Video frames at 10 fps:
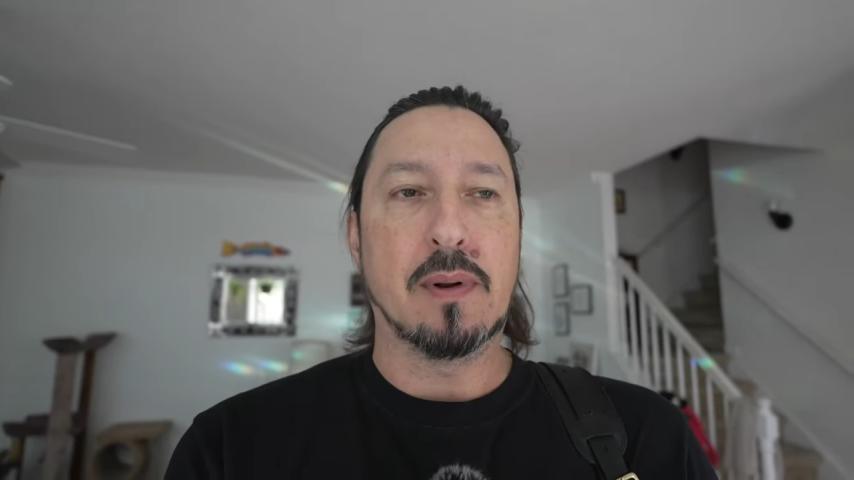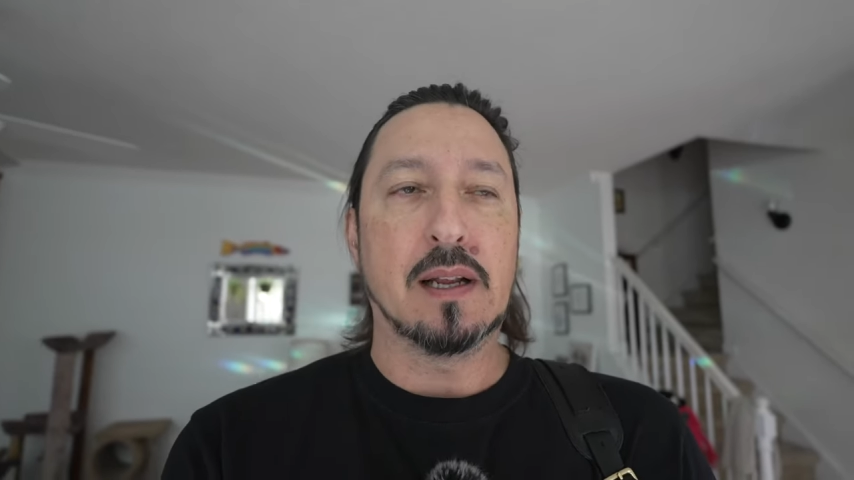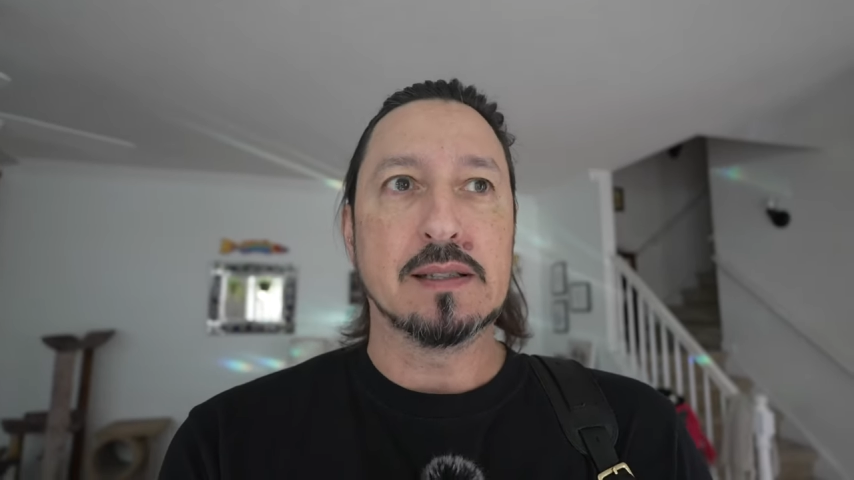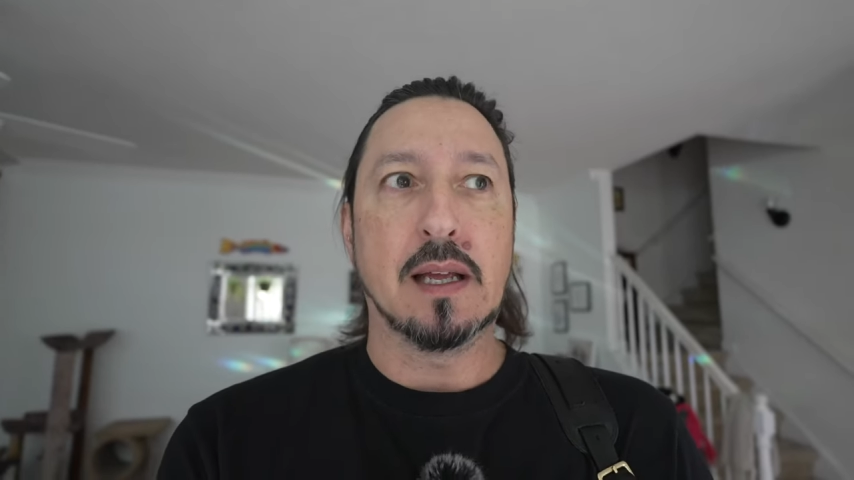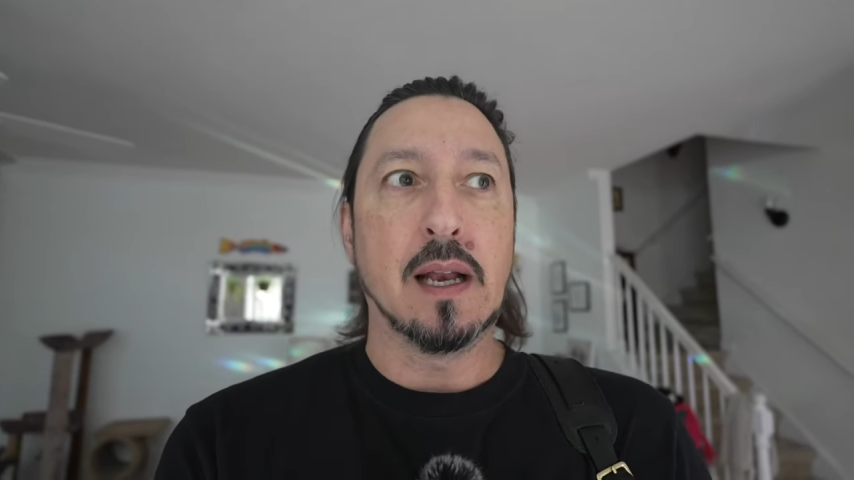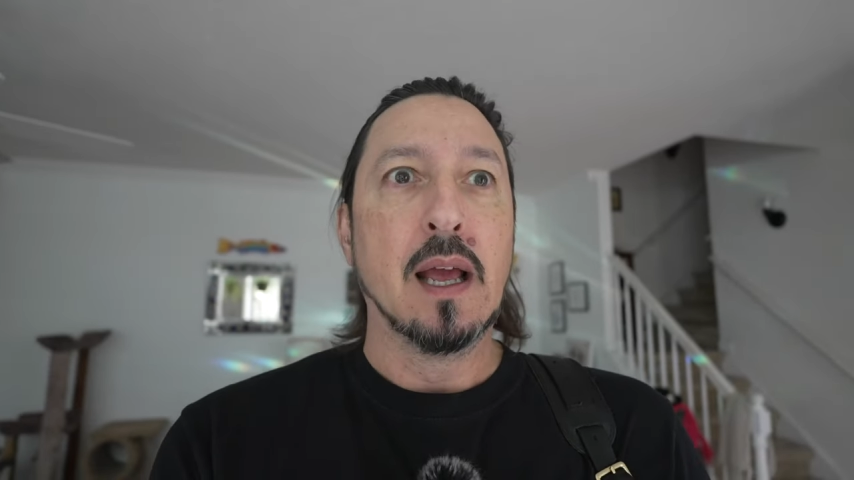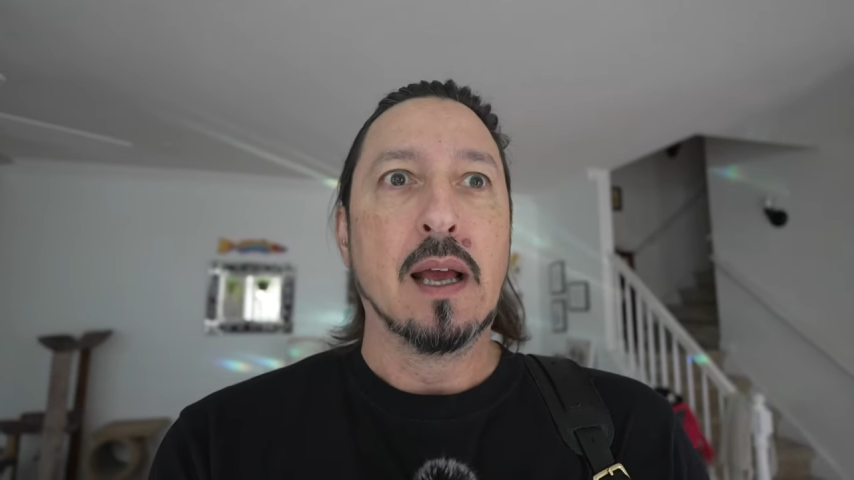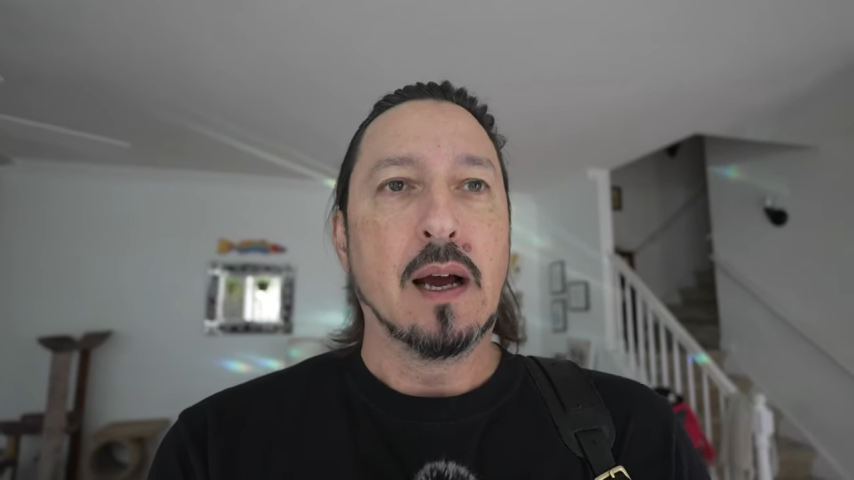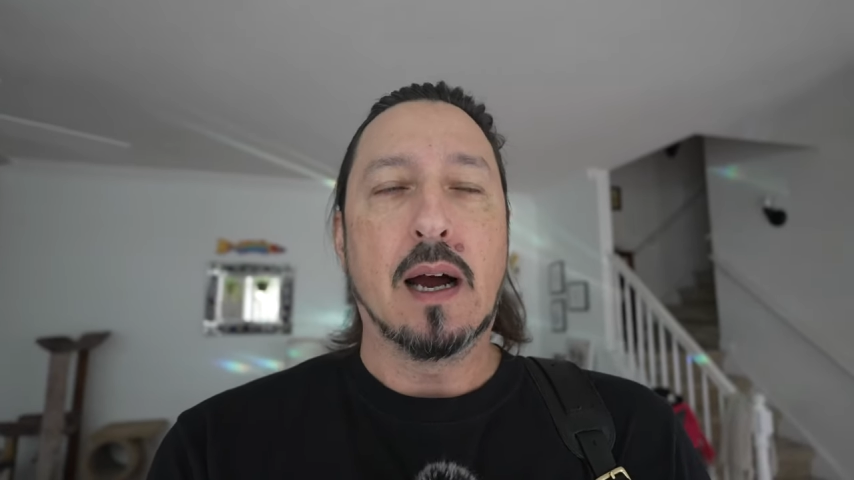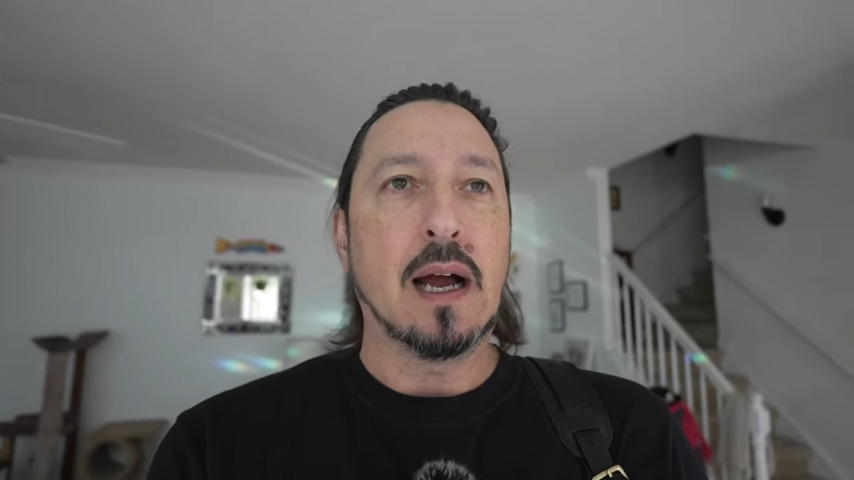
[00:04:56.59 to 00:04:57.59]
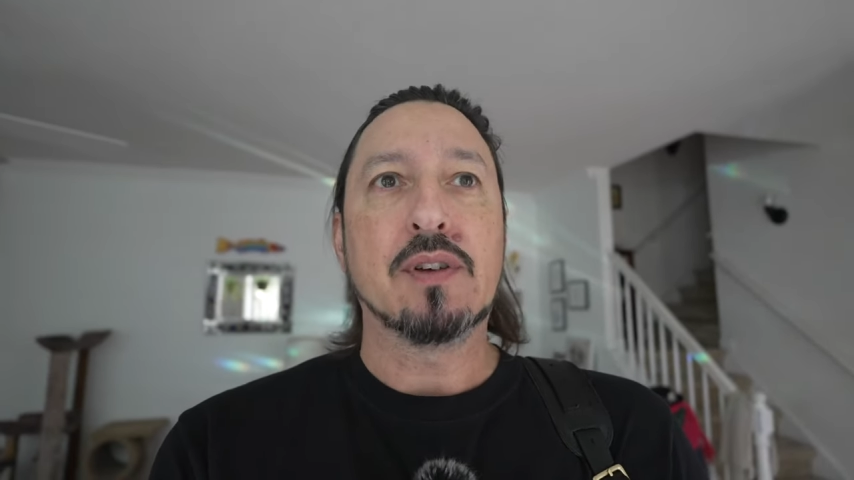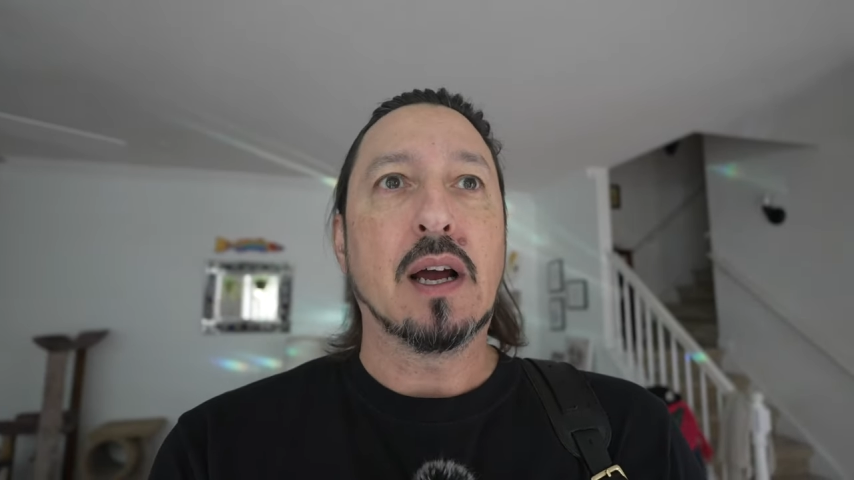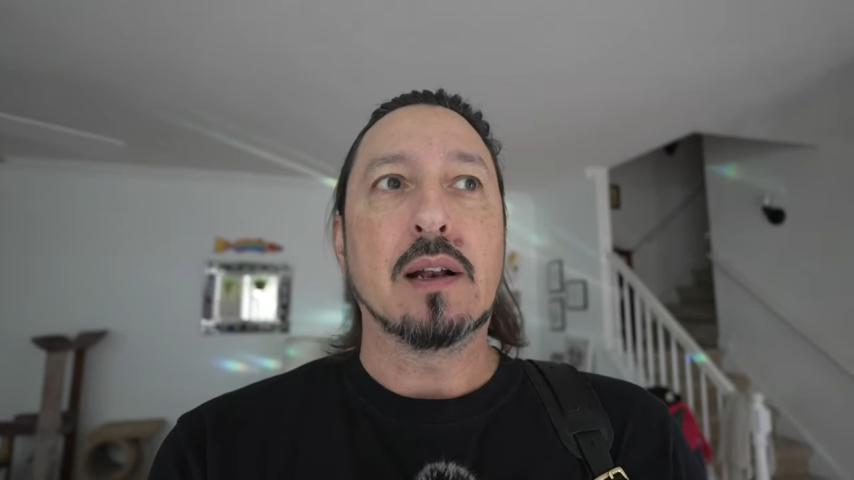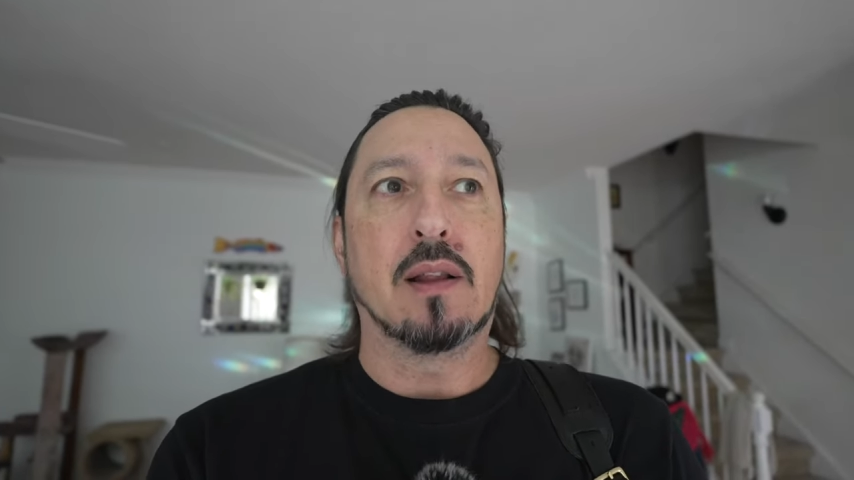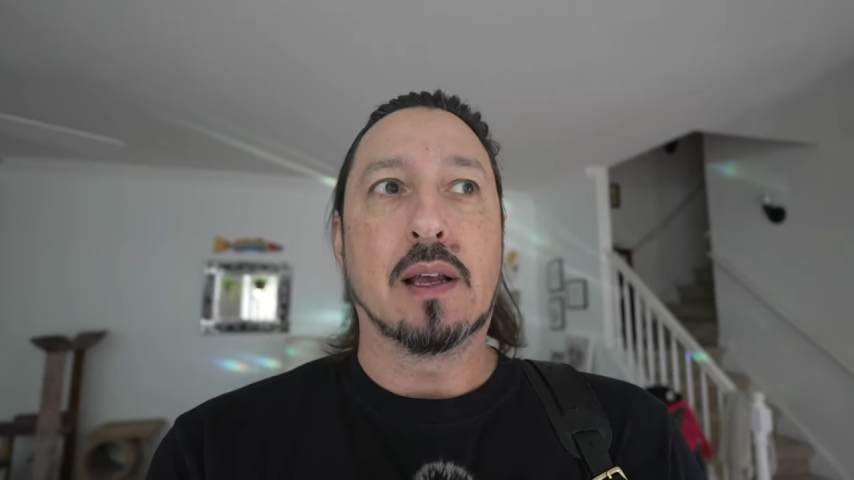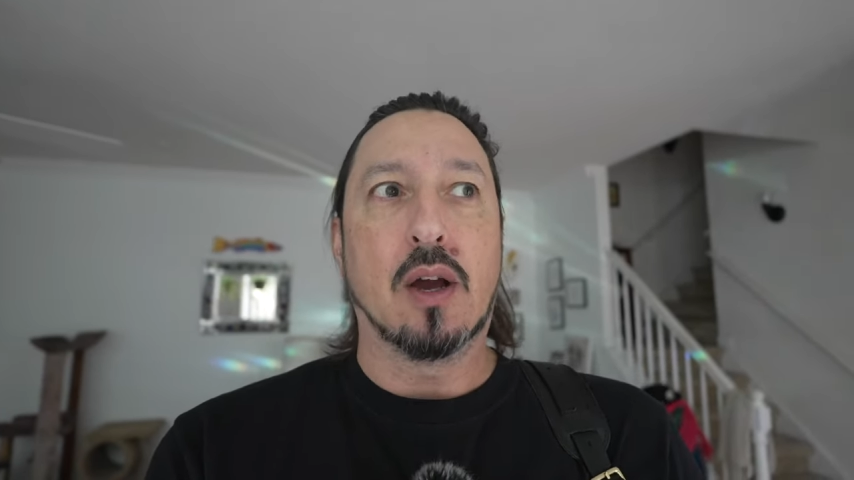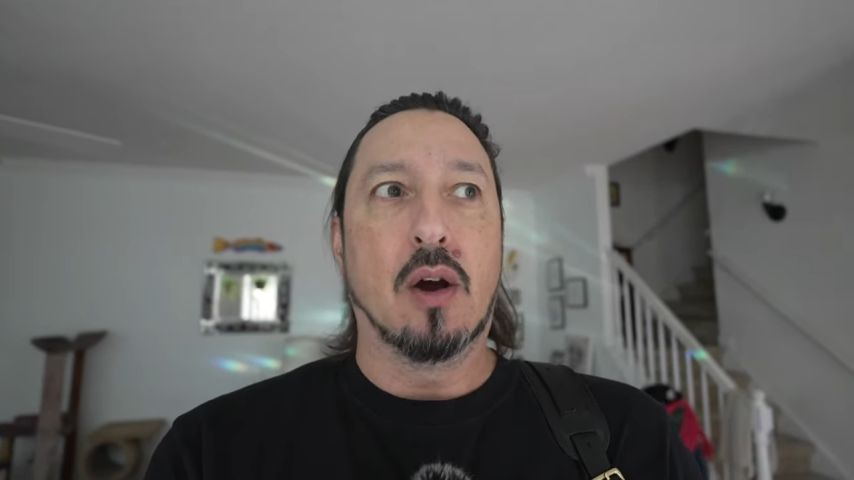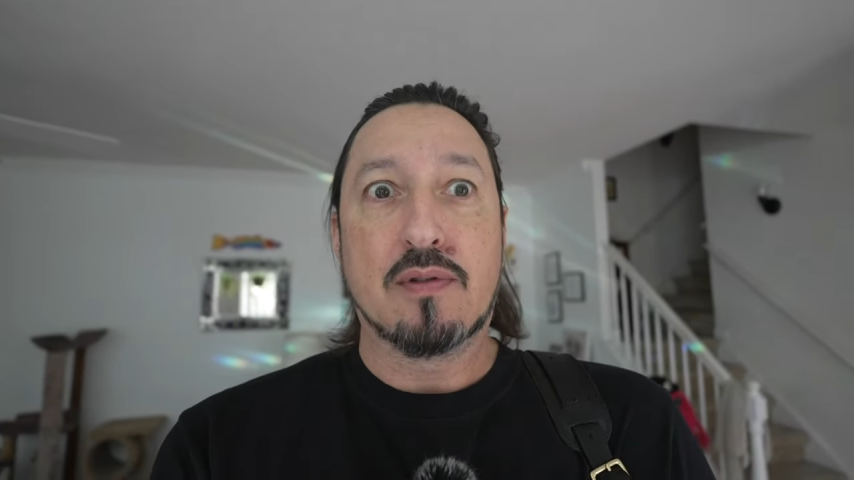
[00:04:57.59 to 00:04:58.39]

And I said, I've got like